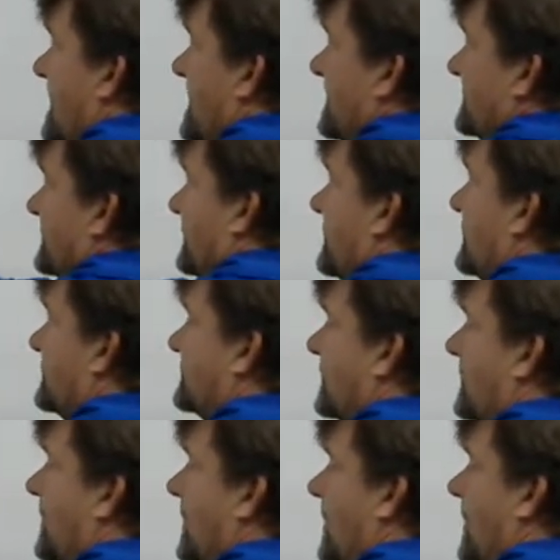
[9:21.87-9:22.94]
So those are
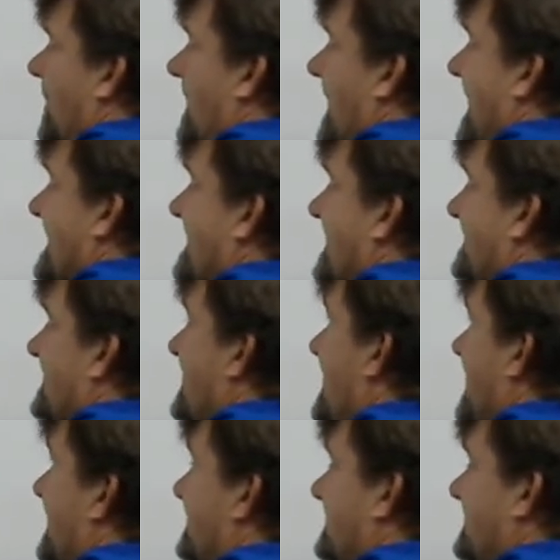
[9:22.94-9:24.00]
gone, and I get
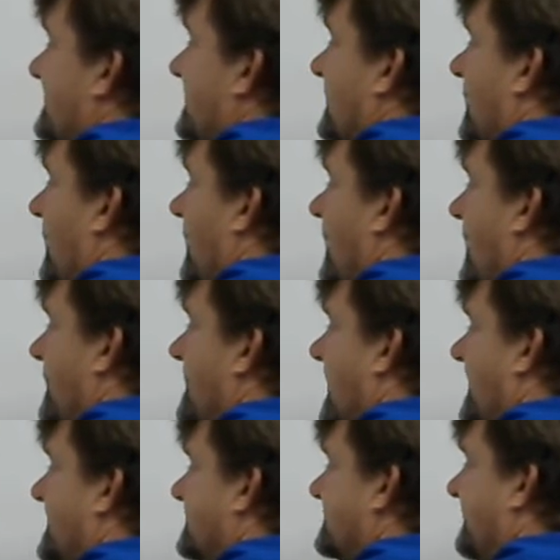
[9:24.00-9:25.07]
this, r
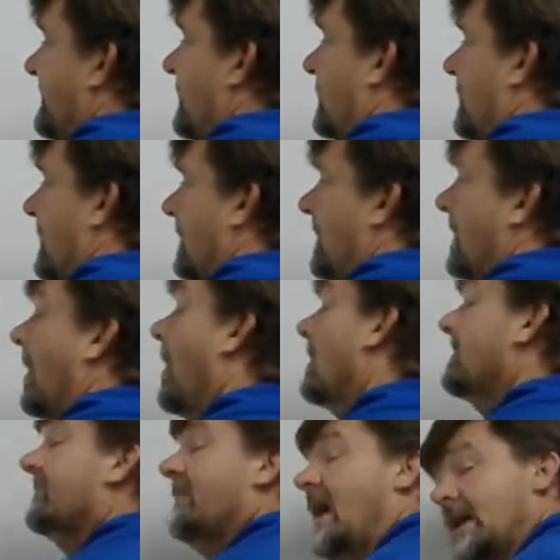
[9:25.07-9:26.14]
minus 4. R
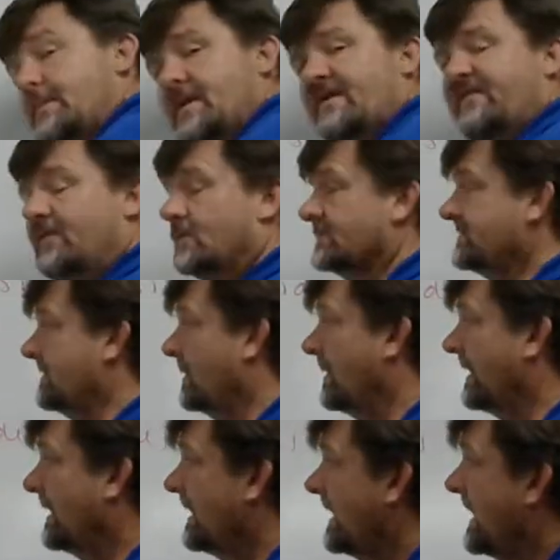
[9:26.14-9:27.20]
divided by 4, sorry.
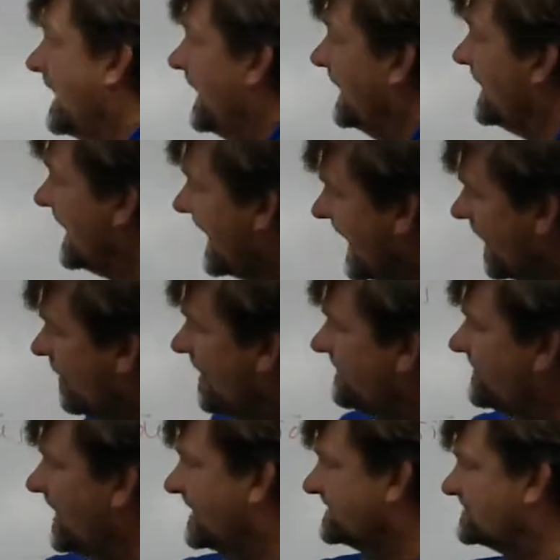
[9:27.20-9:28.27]
Now I've
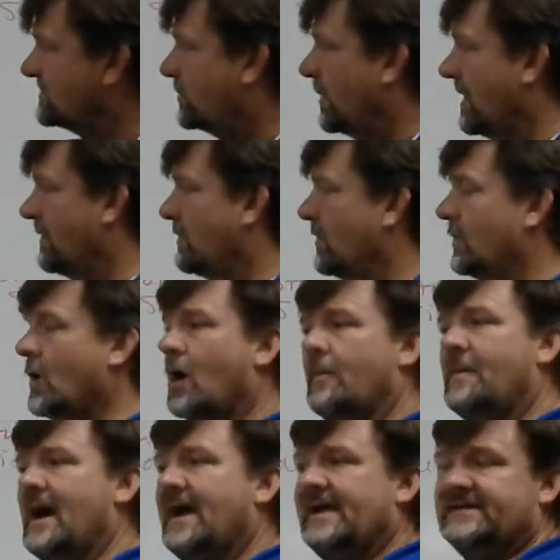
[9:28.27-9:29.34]
got a square root all
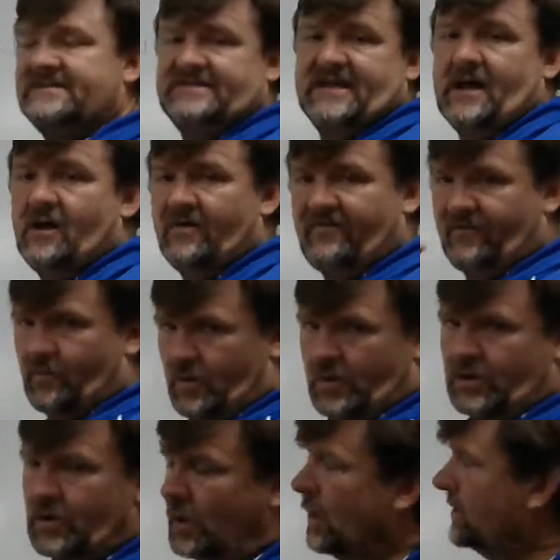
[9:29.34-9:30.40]
by itself. We're
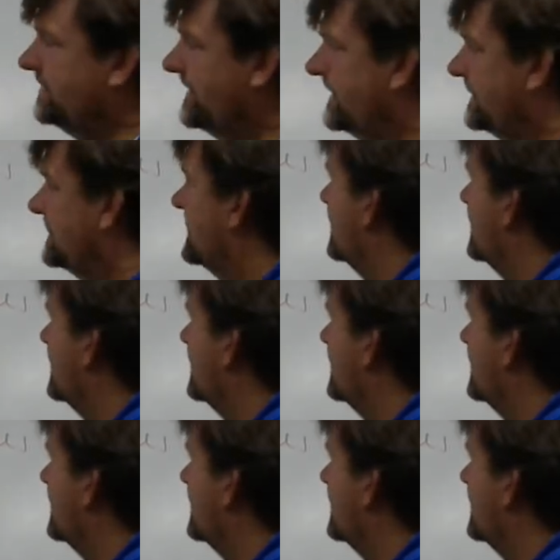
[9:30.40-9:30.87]
golden.